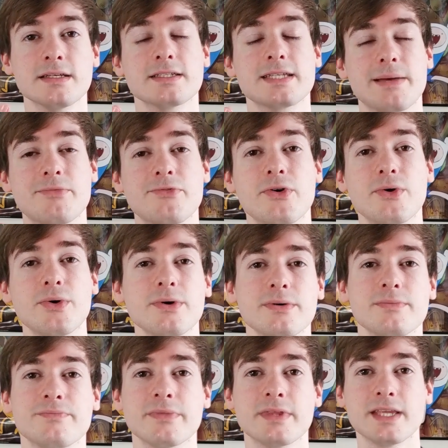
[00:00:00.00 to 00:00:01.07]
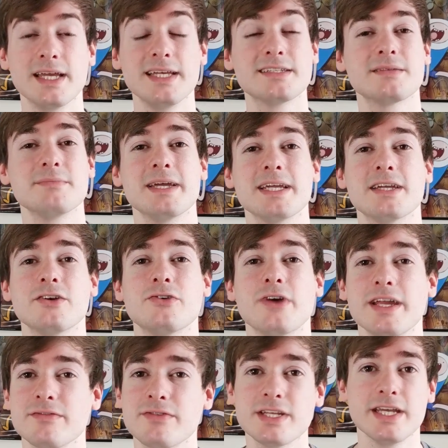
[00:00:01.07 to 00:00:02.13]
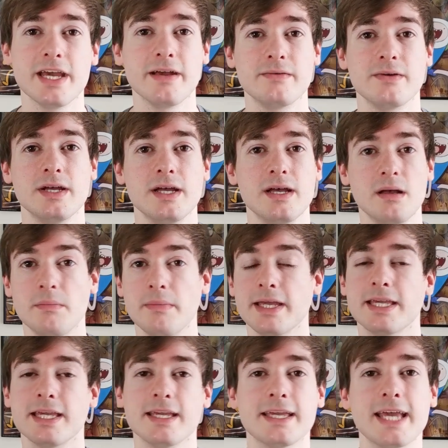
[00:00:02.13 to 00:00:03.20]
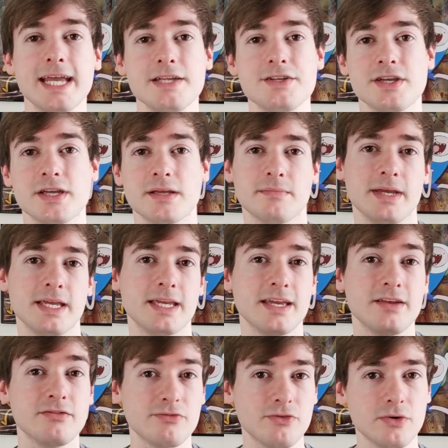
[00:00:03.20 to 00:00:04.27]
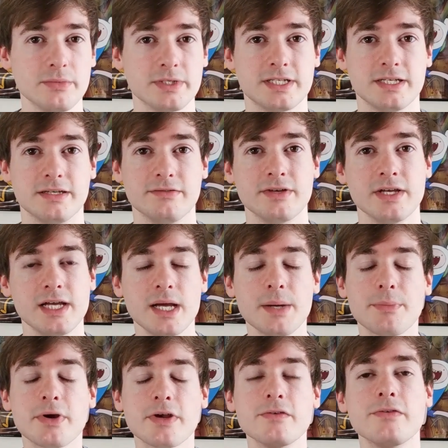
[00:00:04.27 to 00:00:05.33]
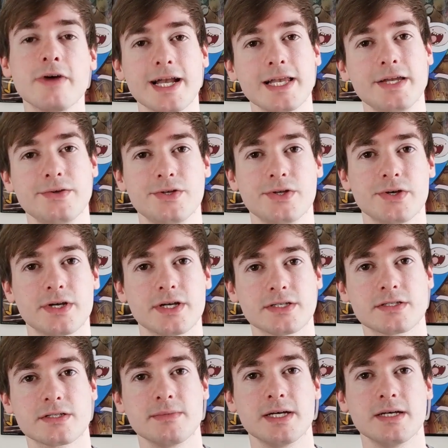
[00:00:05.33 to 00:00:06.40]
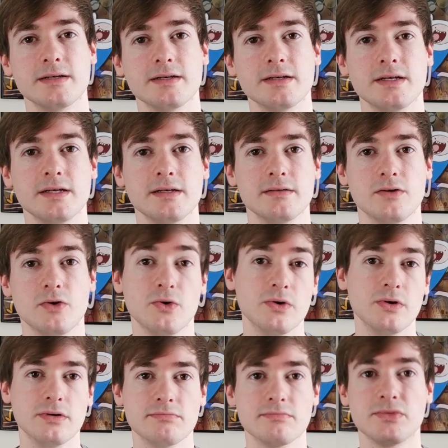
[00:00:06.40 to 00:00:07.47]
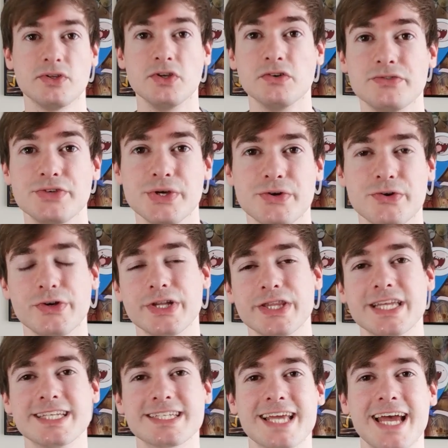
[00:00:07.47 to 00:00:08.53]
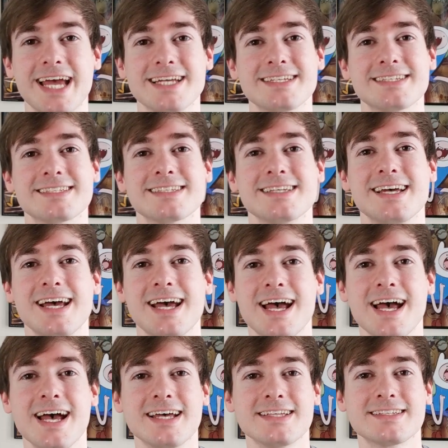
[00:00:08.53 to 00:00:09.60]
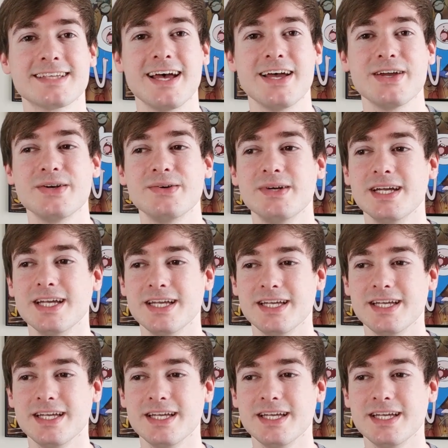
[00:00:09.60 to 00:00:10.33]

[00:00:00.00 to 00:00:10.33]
Step 4 is to make a great video. Make it engaging, make it informative, bring value to your customer, or your viewer in this case. So